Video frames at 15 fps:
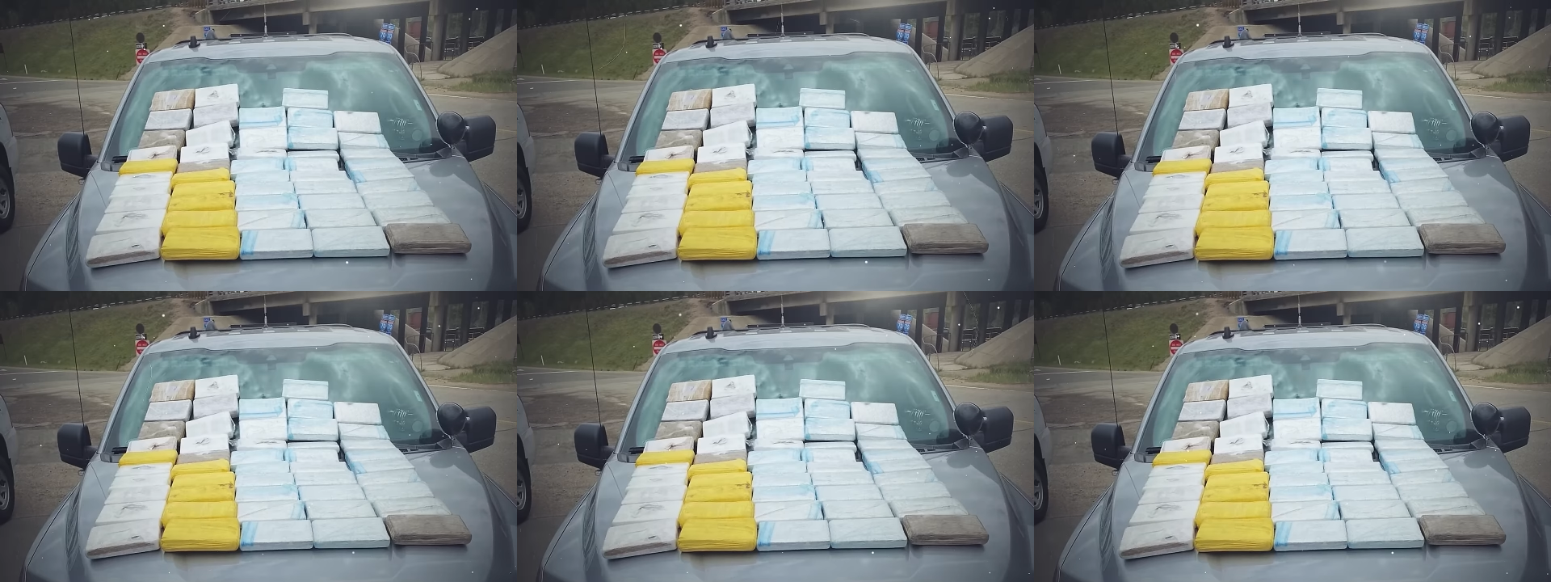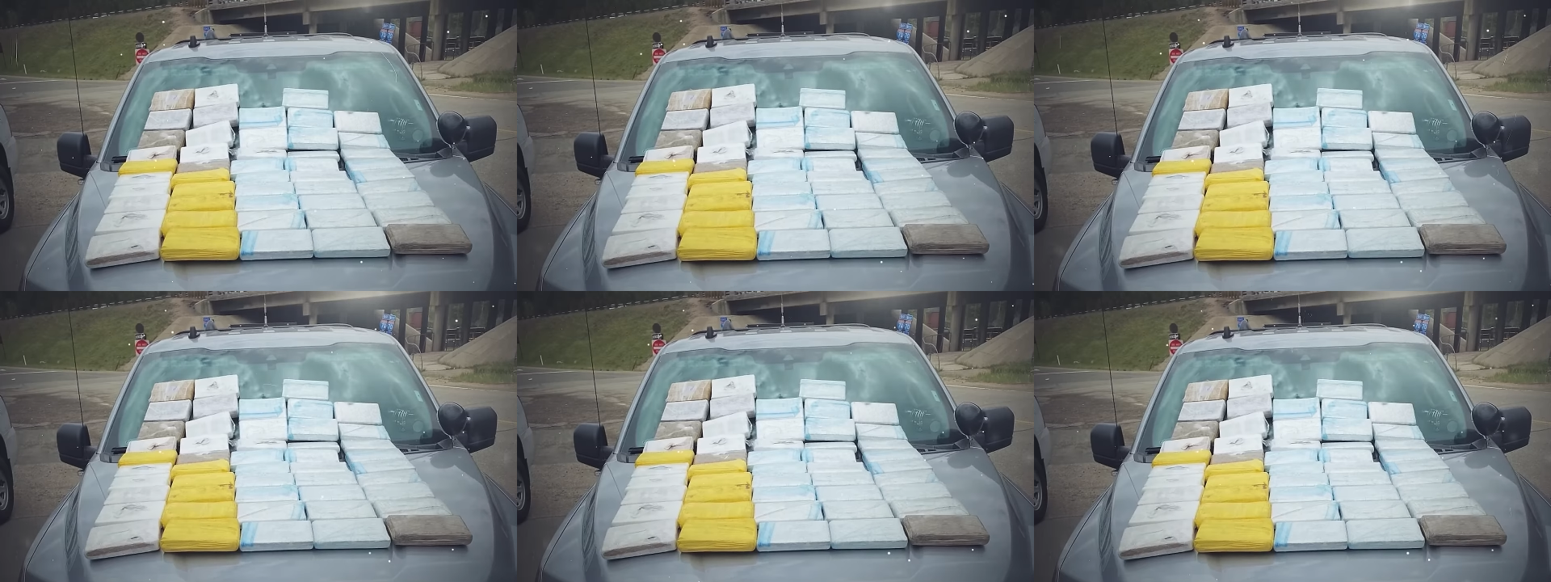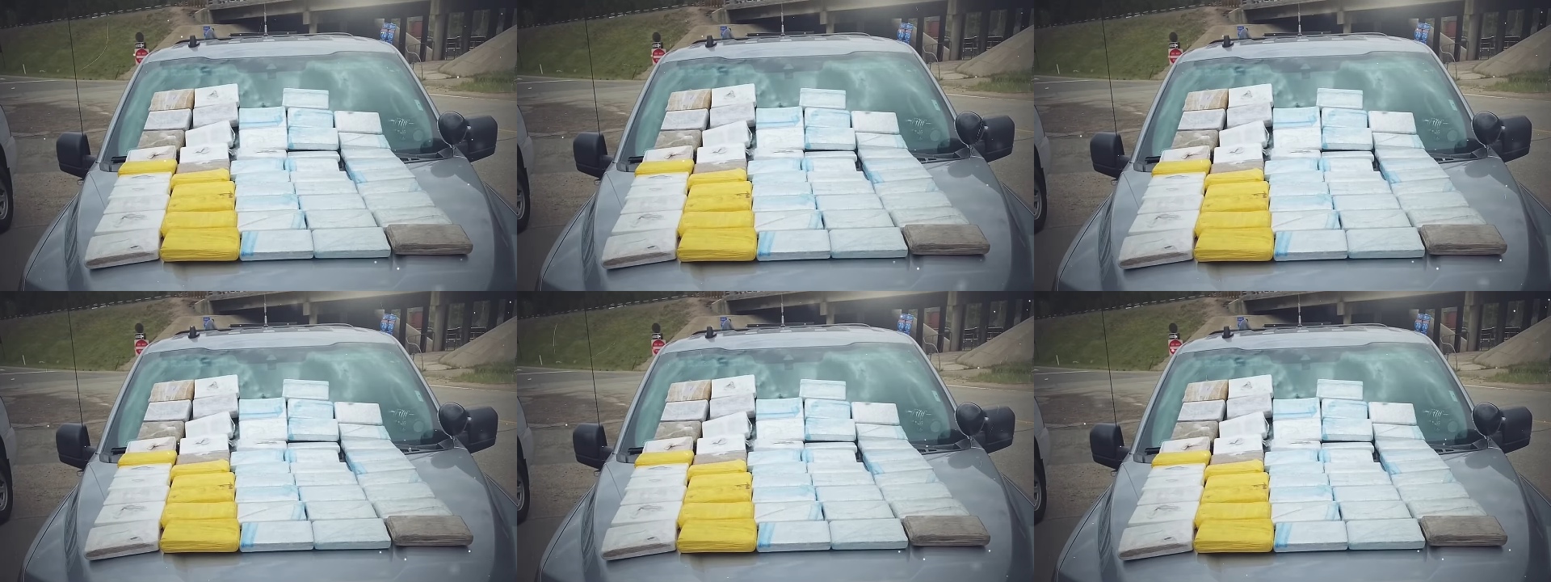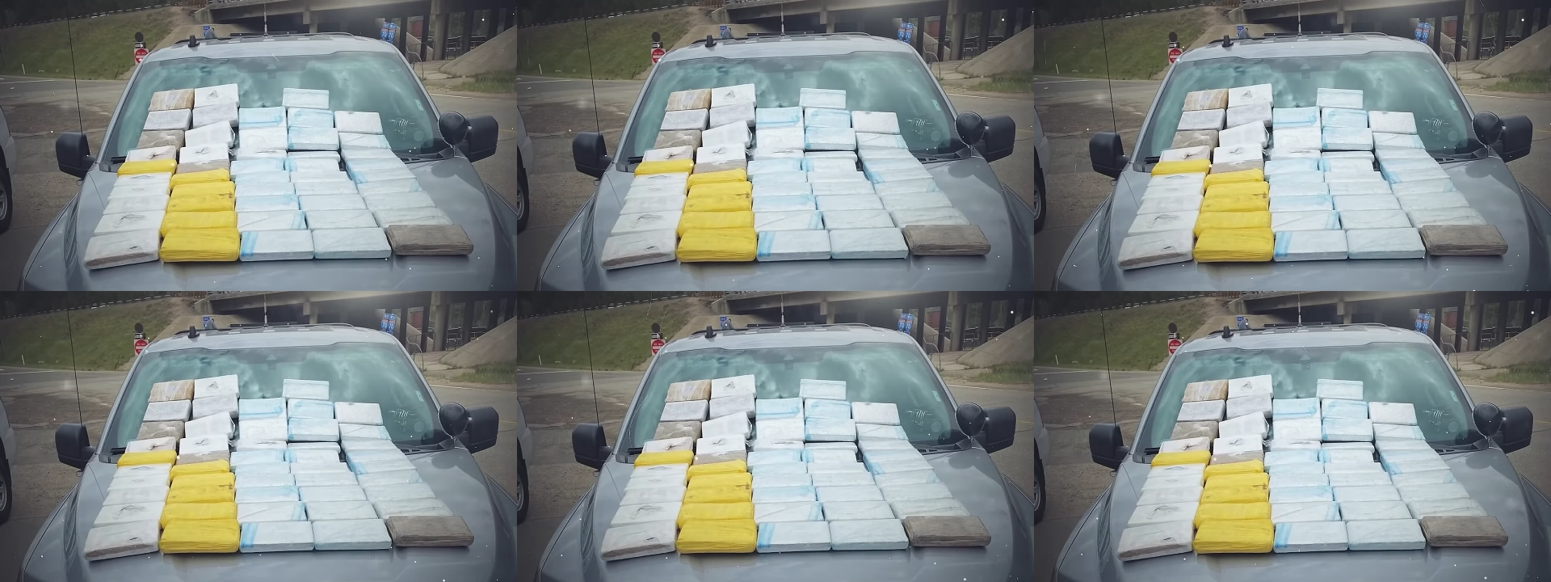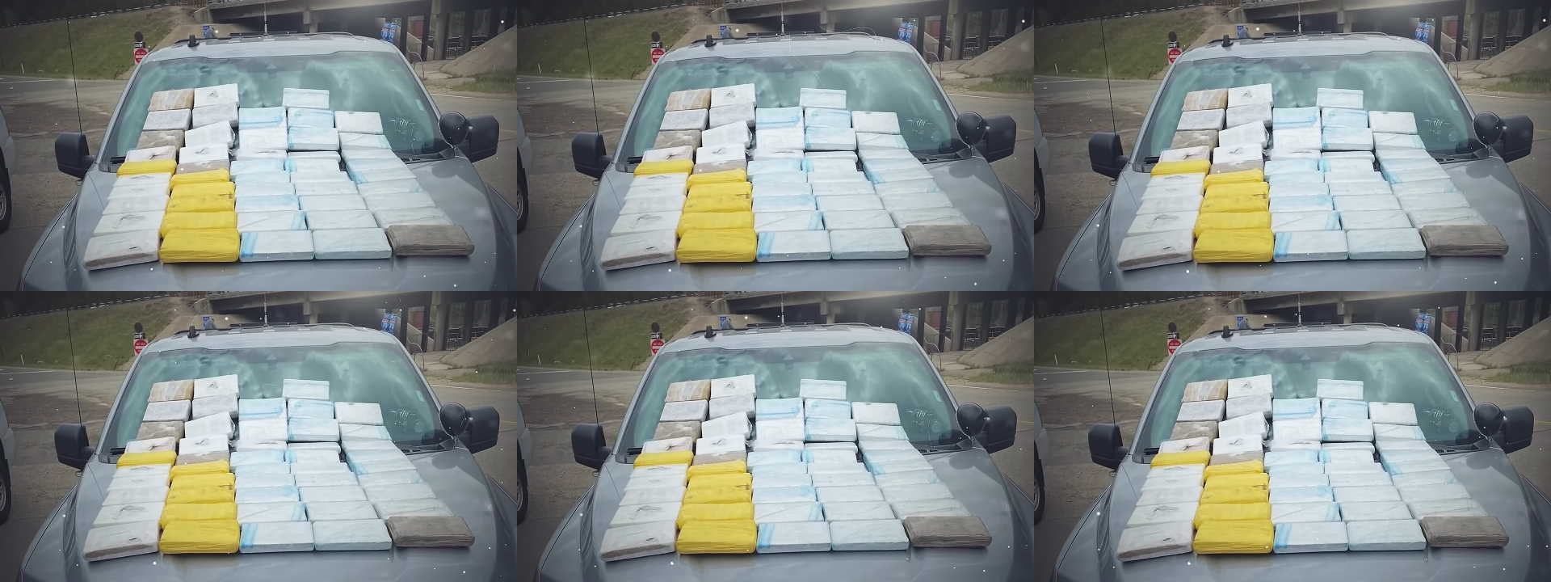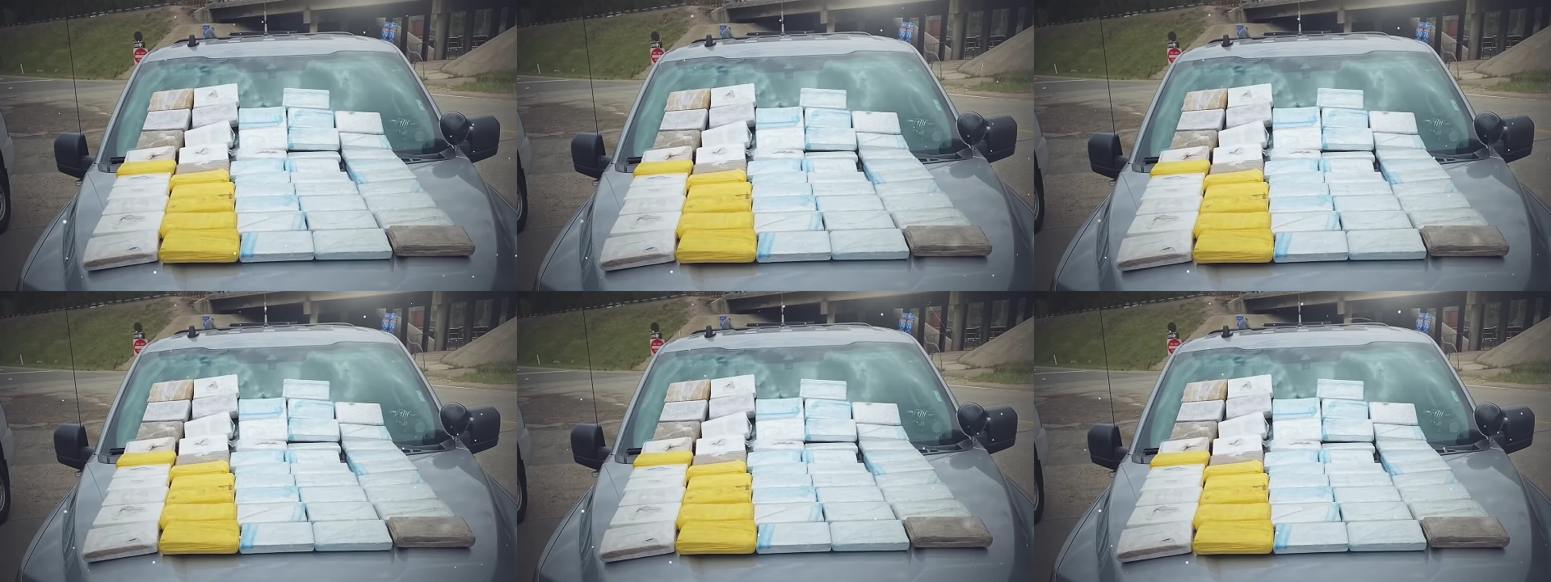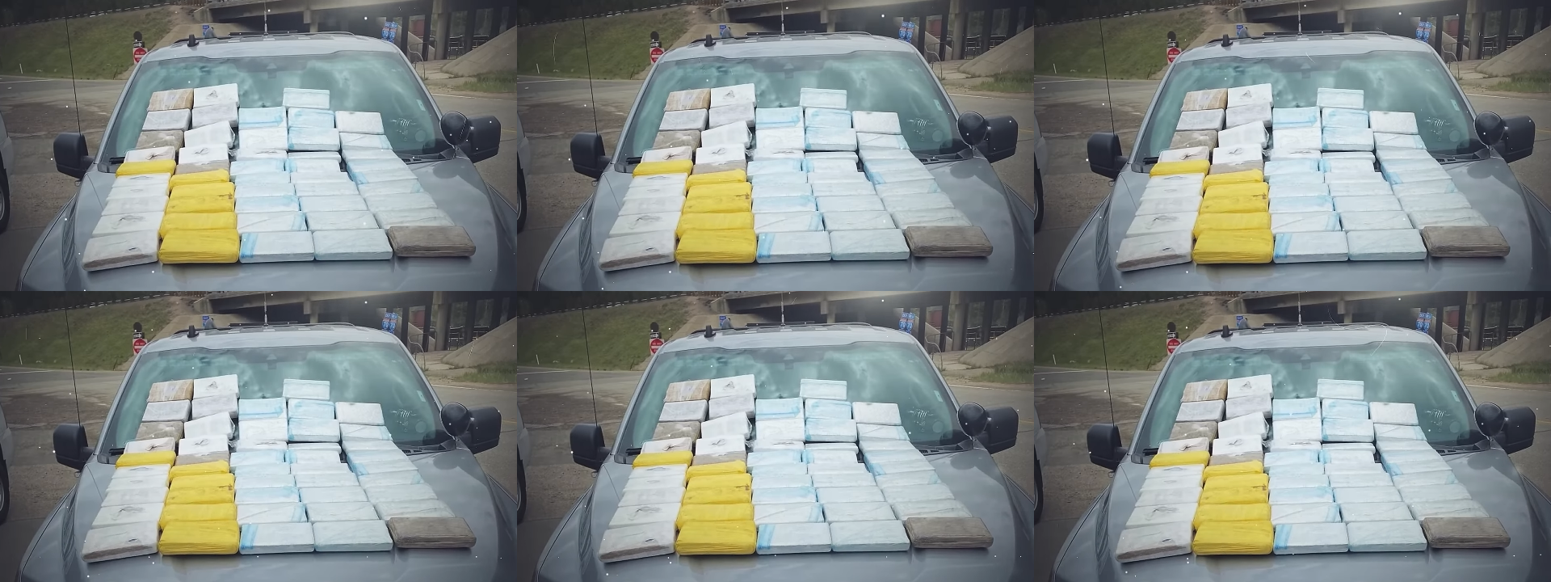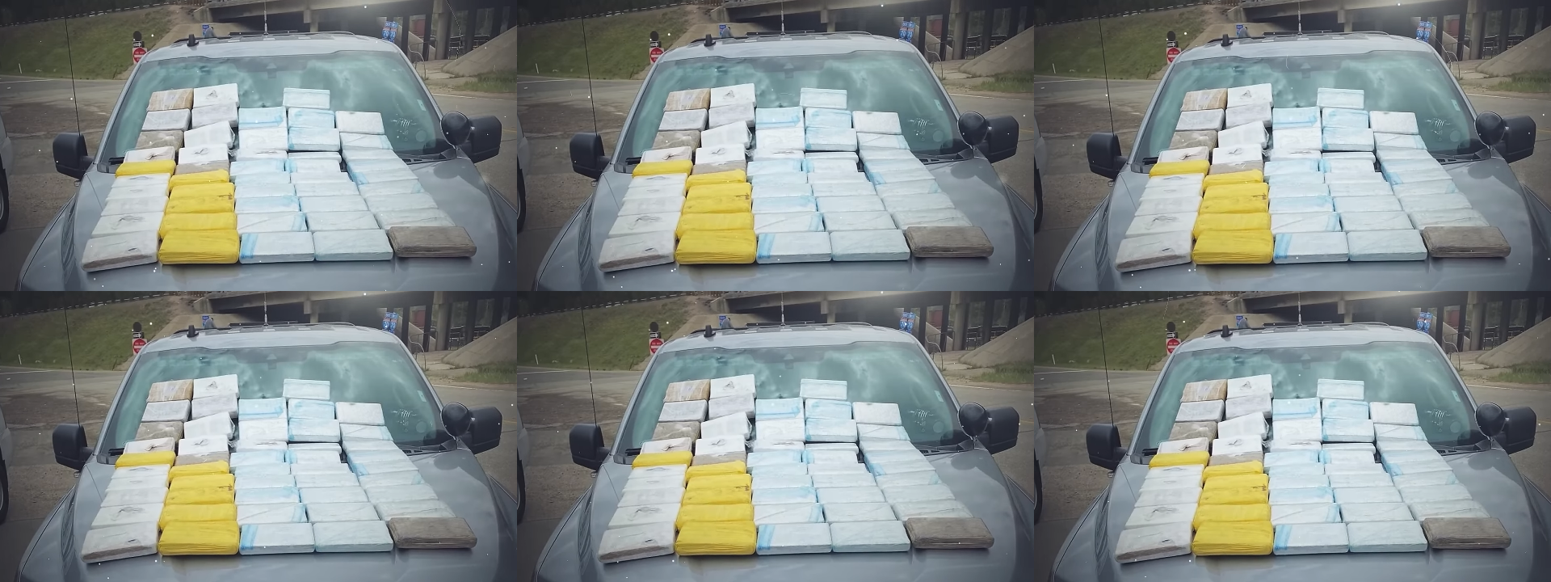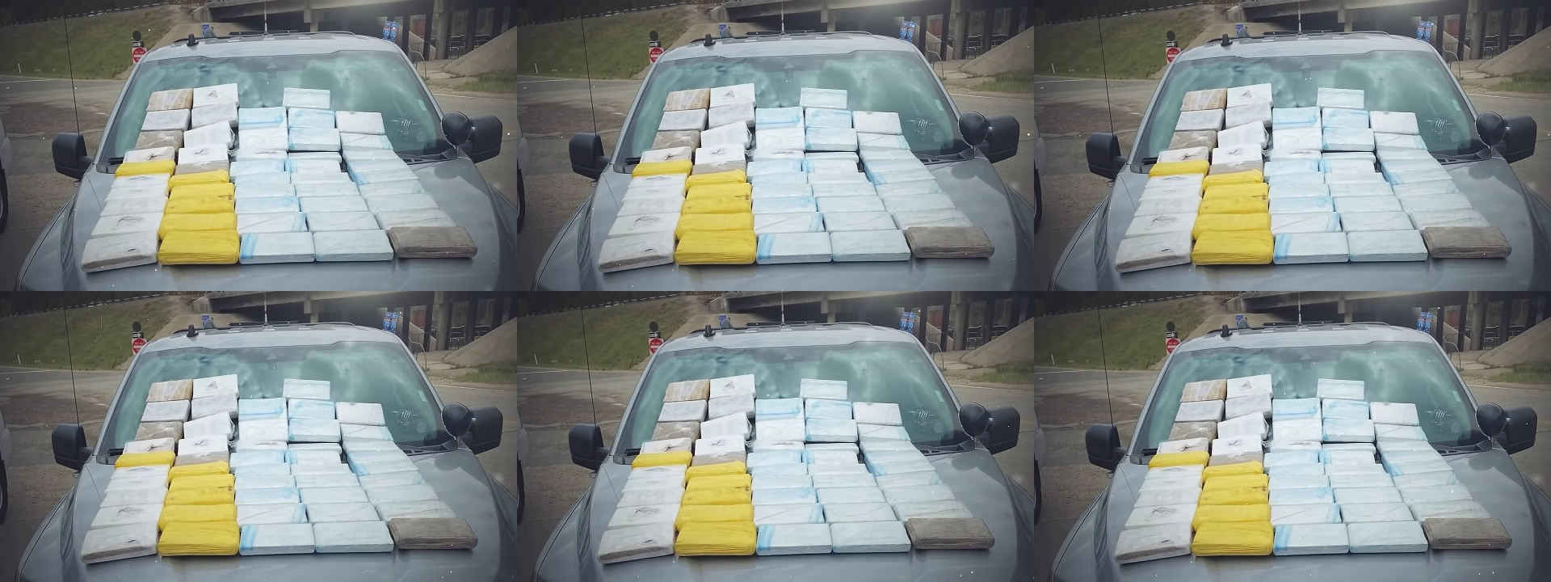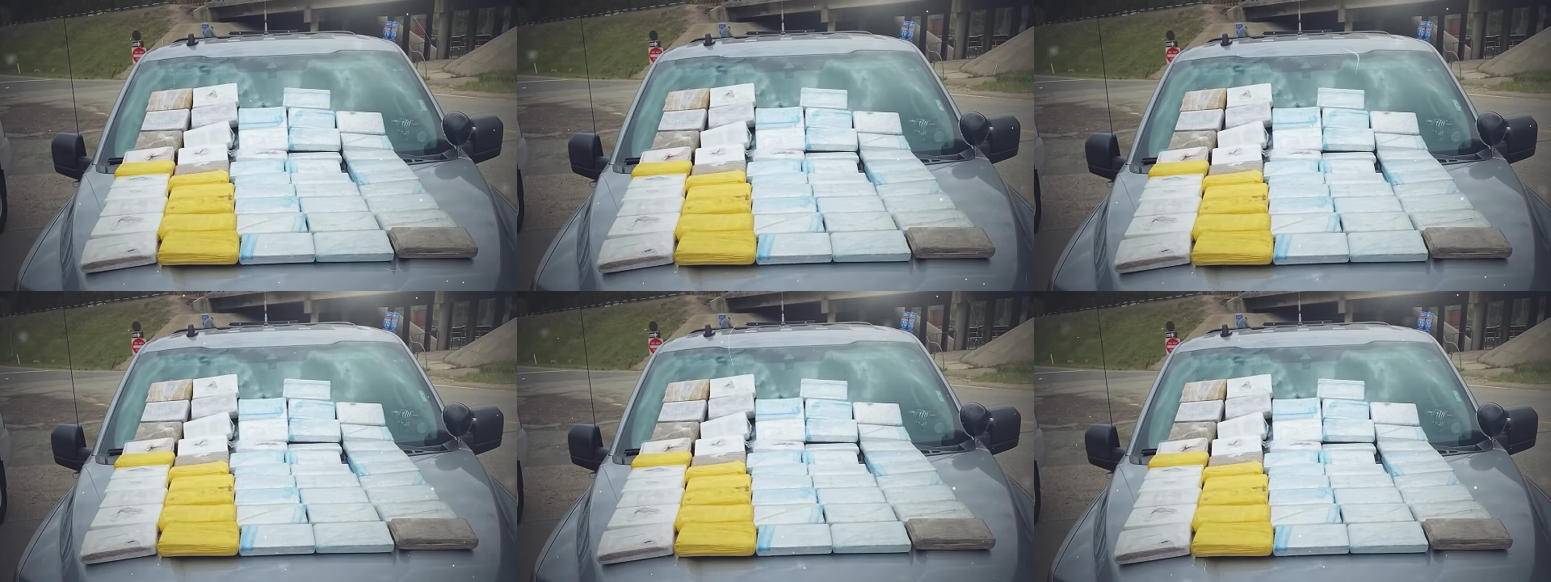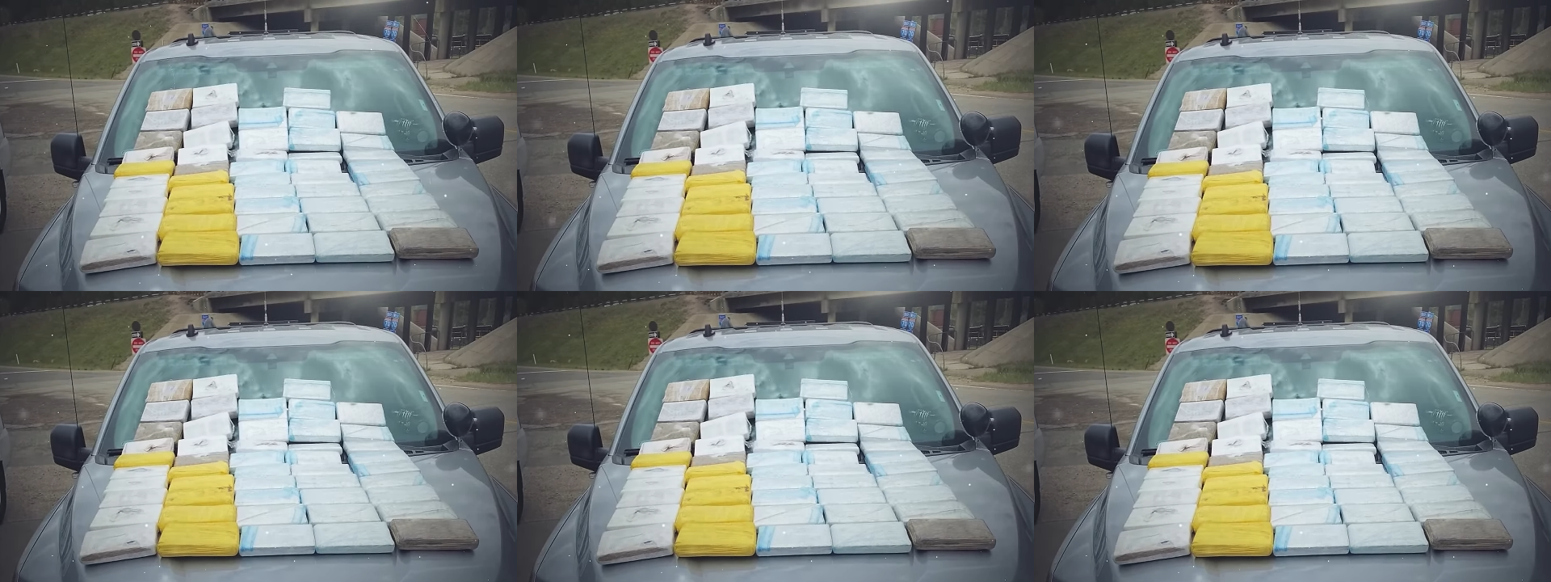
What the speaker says: No face is visible, so there are no lips to read.